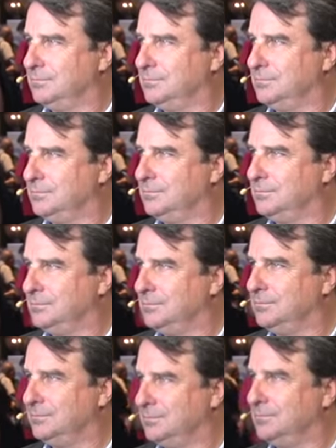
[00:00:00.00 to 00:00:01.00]

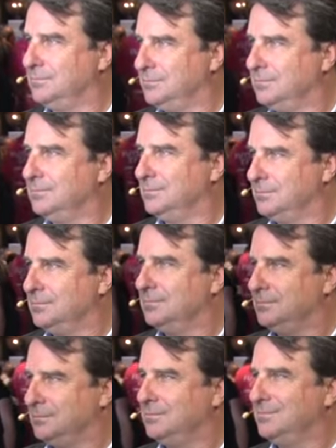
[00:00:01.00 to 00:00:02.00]

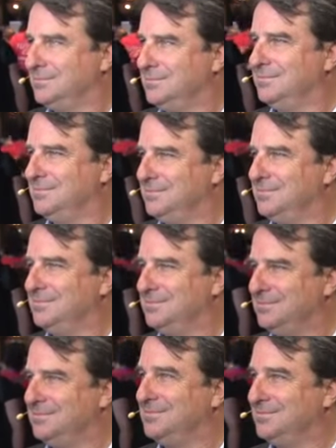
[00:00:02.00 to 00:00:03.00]

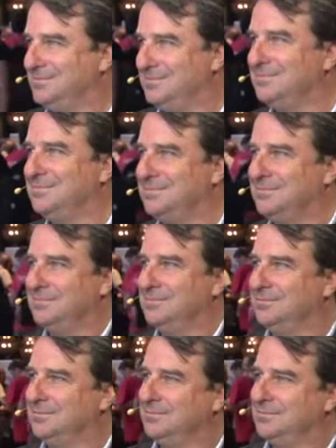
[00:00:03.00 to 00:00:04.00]

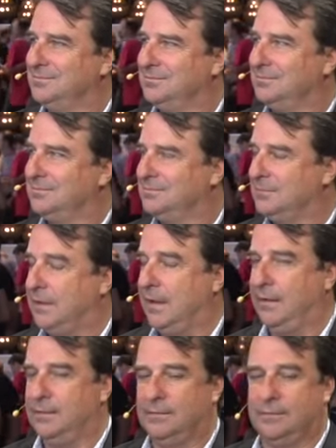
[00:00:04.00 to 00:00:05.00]

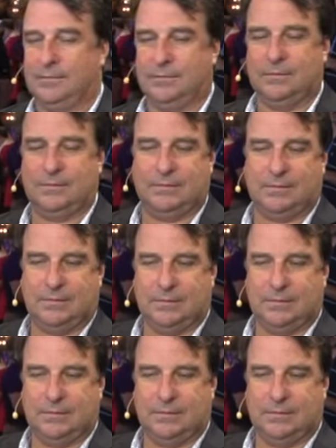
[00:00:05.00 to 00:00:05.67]
No words are spoken by the person on screen.